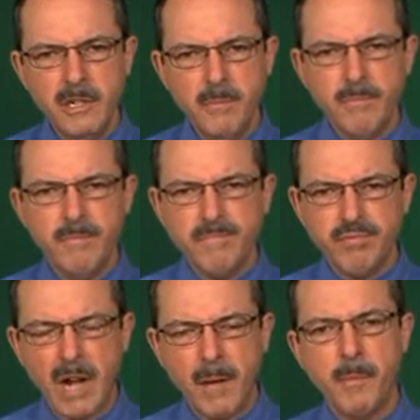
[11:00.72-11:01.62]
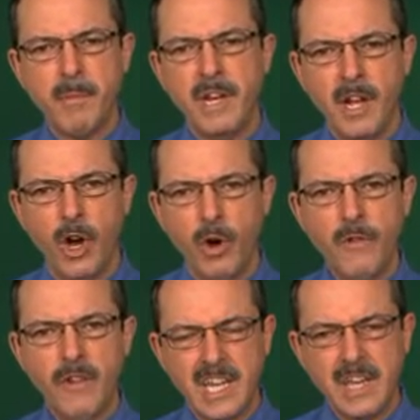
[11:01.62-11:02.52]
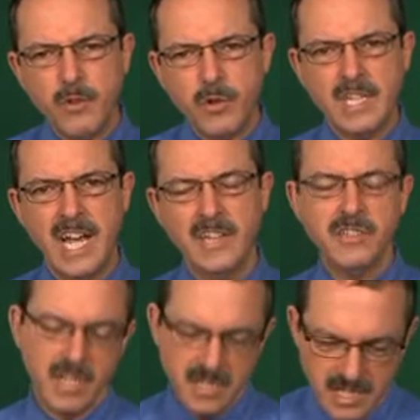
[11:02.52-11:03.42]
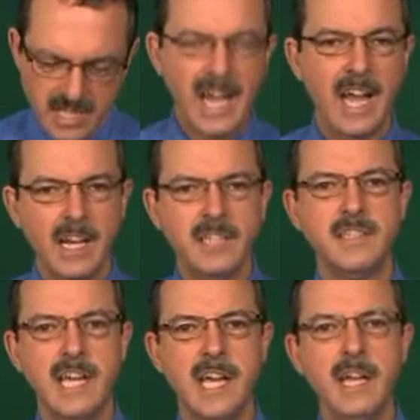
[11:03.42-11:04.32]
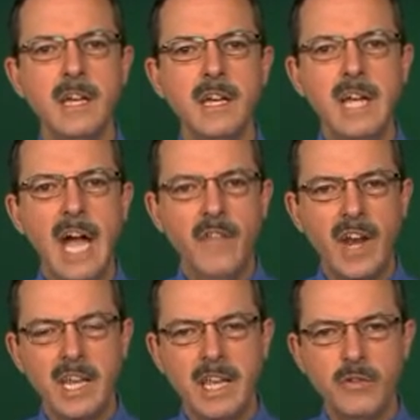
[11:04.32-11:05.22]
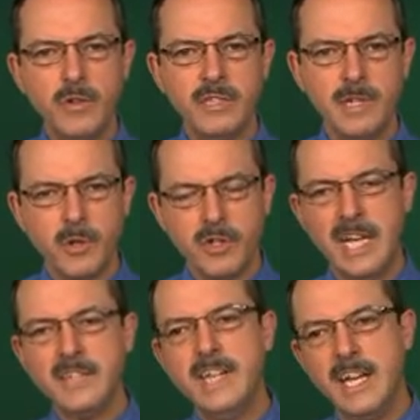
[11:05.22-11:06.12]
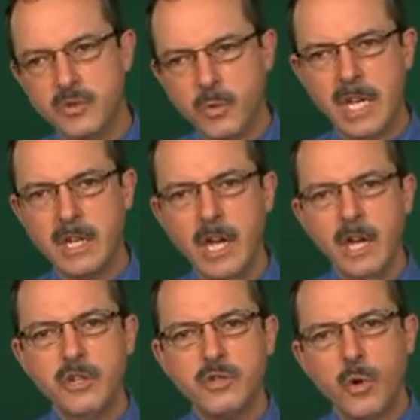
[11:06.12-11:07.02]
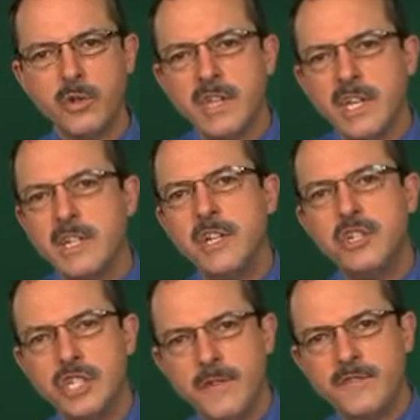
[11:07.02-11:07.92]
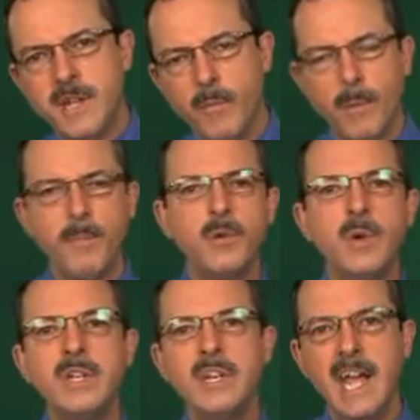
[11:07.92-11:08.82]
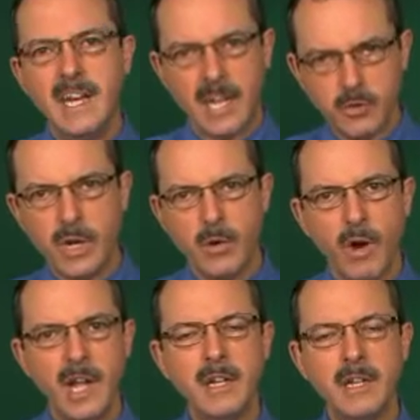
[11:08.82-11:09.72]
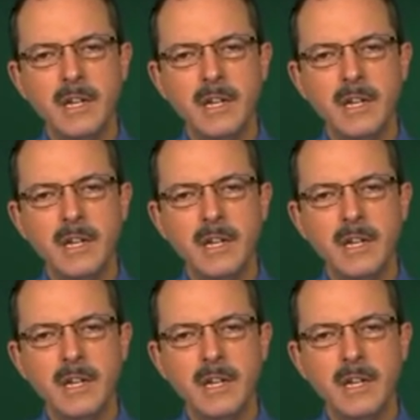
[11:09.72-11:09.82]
you probably know if I give you a test today, let's say, and then I give you a similar test next week, your score is likely to shift somewhat between today and next week, right?